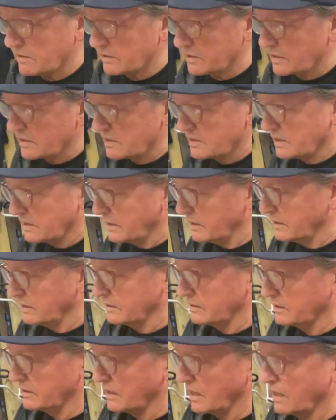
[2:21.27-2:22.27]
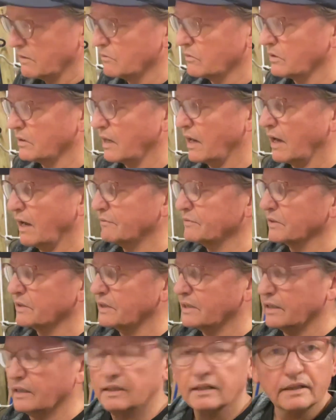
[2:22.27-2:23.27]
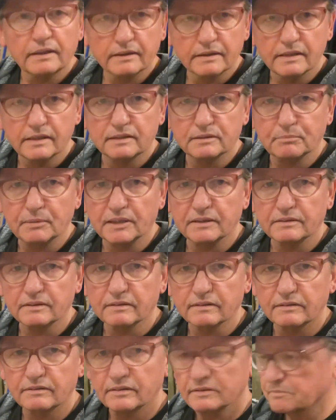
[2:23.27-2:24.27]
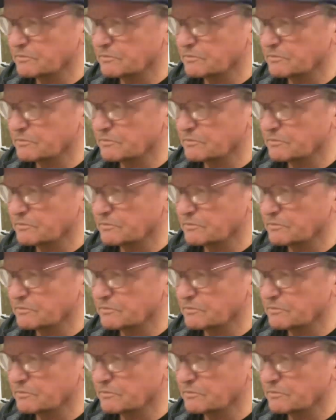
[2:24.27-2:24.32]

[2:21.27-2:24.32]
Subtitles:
I decided, after cutting these pieces,